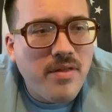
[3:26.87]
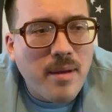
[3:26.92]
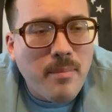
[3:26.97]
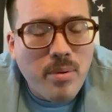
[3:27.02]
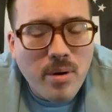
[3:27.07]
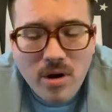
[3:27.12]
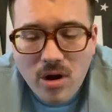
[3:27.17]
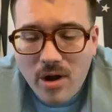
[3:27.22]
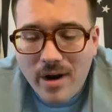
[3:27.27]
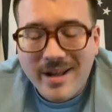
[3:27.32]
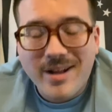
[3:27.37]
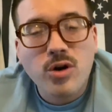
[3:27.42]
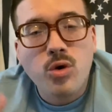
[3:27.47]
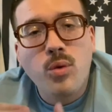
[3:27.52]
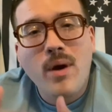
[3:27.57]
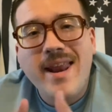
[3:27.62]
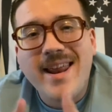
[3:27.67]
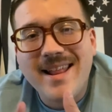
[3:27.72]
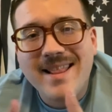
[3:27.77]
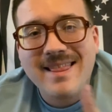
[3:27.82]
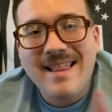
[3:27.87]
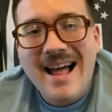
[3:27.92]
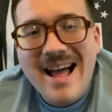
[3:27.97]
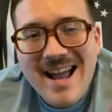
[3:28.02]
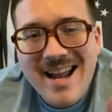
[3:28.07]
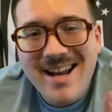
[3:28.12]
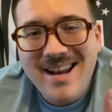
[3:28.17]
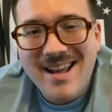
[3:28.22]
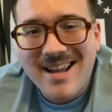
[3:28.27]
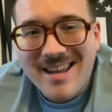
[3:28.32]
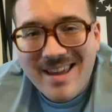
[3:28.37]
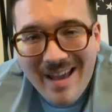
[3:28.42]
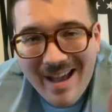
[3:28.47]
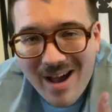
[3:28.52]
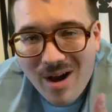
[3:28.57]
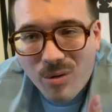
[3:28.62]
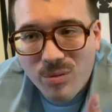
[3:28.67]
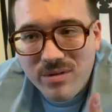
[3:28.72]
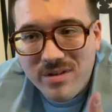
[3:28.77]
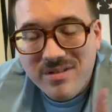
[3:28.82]
They put on a credit line
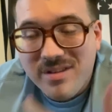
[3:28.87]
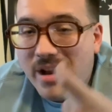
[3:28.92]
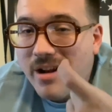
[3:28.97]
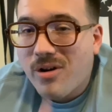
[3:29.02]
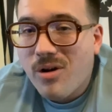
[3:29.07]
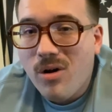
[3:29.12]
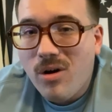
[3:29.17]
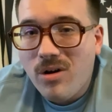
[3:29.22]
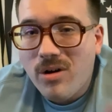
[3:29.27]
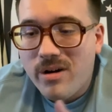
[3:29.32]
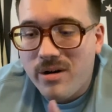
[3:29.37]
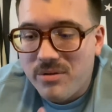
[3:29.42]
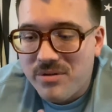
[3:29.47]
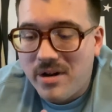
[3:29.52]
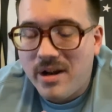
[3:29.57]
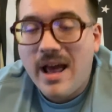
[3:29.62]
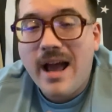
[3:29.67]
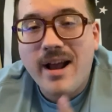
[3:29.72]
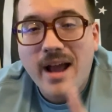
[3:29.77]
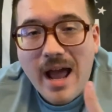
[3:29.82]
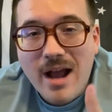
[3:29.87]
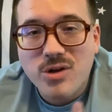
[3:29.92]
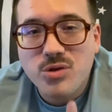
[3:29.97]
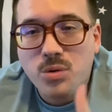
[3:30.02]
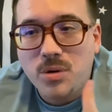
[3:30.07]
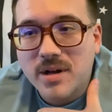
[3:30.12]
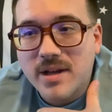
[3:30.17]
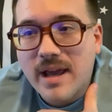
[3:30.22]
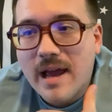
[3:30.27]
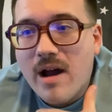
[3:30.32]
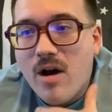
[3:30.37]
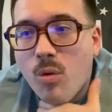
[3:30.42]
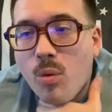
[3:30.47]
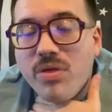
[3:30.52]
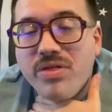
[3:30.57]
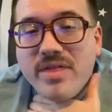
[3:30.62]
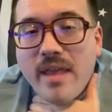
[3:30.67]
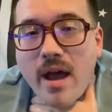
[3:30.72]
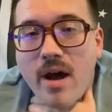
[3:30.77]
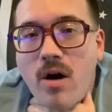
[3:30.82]
account. It's not a card, it's an actual account
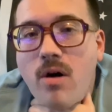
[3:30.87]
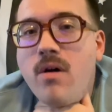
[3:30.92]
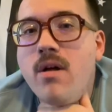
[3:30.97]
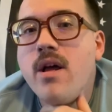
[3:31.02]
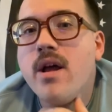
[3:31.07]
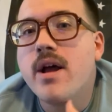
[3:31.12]
with Dell.